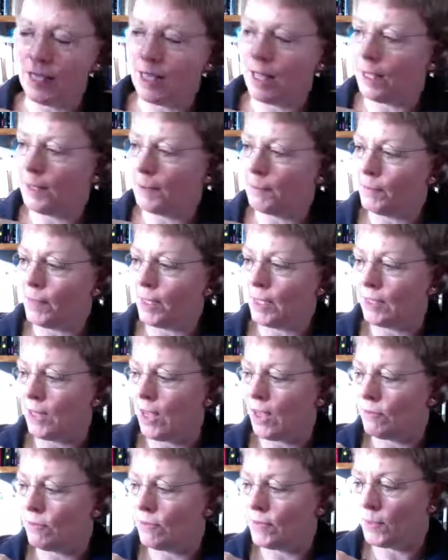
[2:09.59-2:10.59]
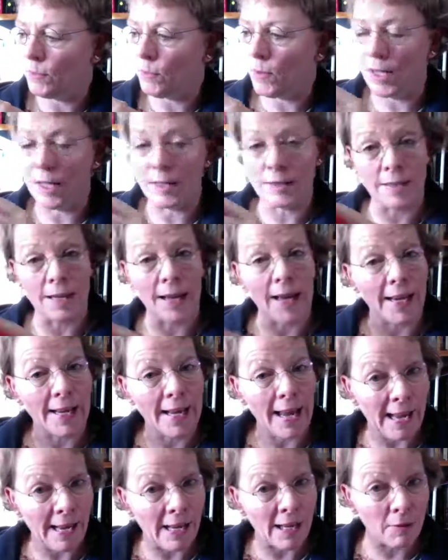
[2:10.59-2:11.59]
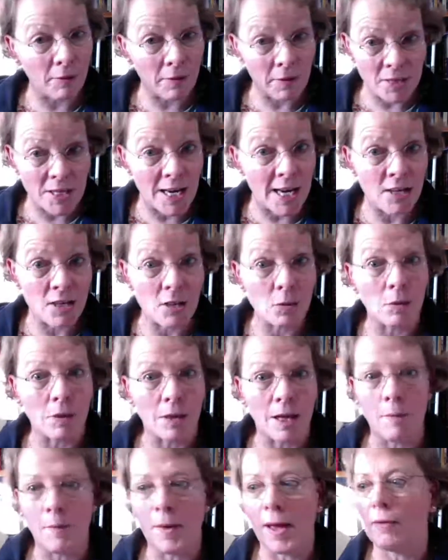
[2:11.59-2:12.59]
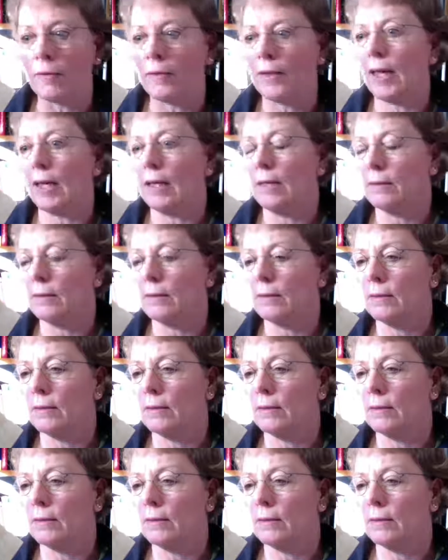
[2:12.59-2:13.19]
And hopefully words like anger and danger will come out there.